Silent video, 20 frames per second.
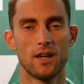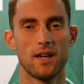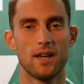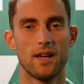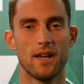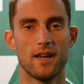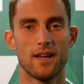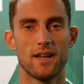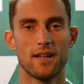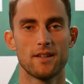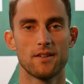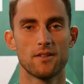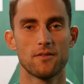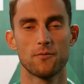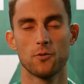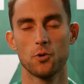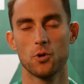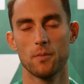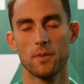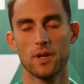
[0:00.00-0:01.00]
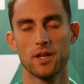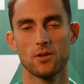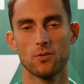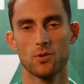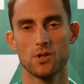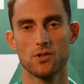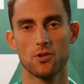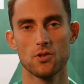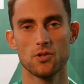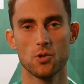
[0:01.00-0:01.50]
And for me, it
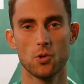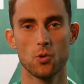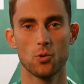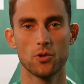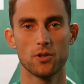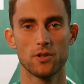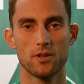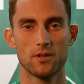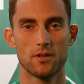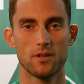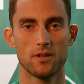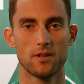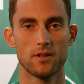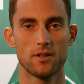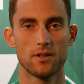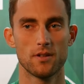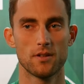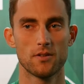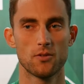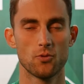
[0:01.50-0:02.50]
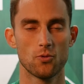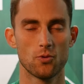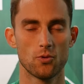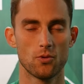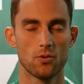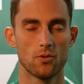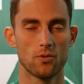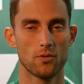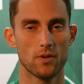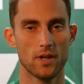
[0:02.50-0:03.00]
was also good
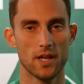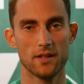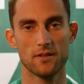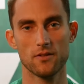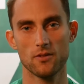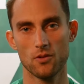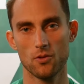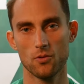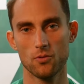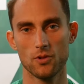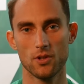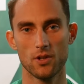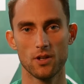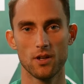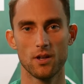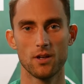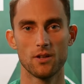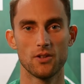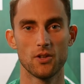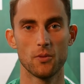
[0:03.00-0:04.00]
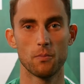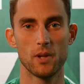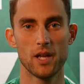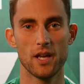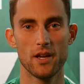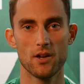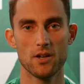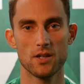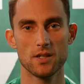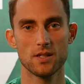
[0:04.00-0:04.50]
to get to know the
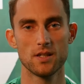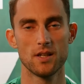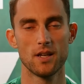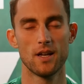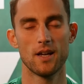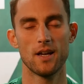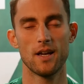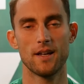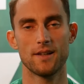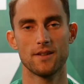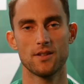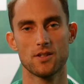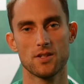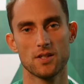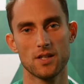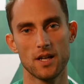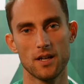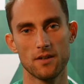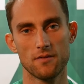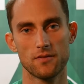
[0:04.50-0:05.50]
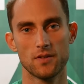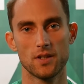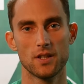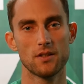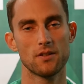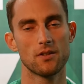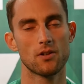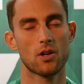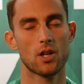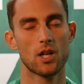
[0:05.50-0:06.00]
players and the staff
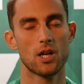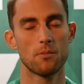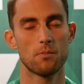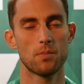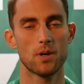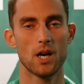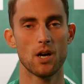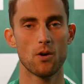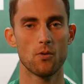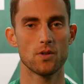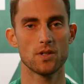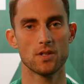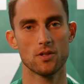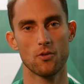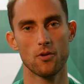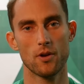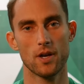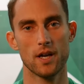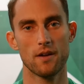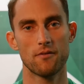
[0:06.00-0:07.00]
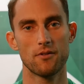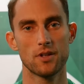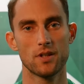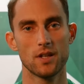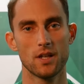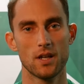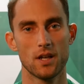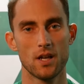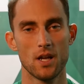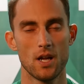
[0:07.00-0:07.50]
and the club, how is going
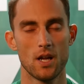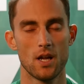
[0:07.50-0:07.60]
everything.